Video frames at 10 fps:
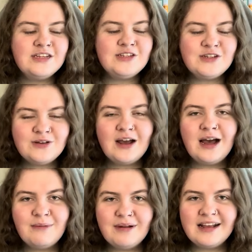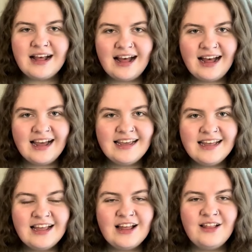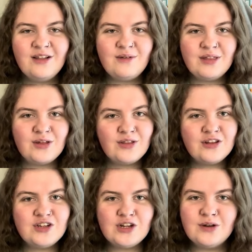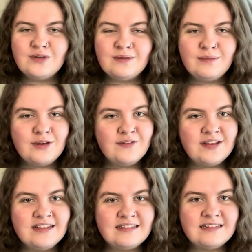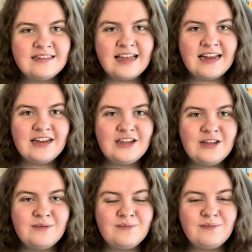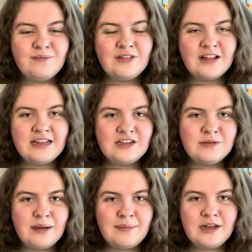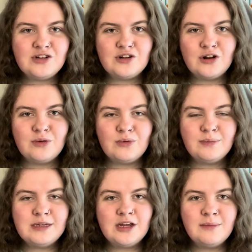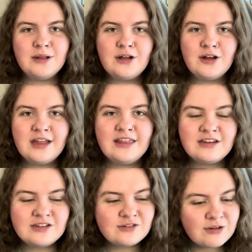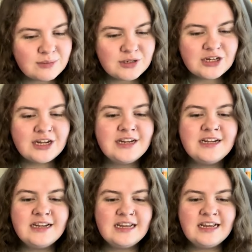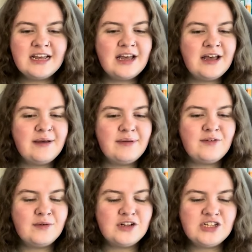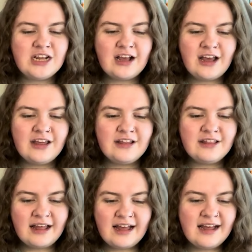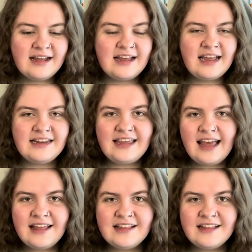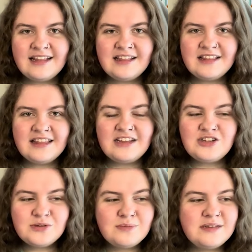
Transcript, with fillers: to Heartbreak High, along with other shows and movies, then the link to my Patreon will be down below in the description um, if you want to check out that. And yeah, let's jump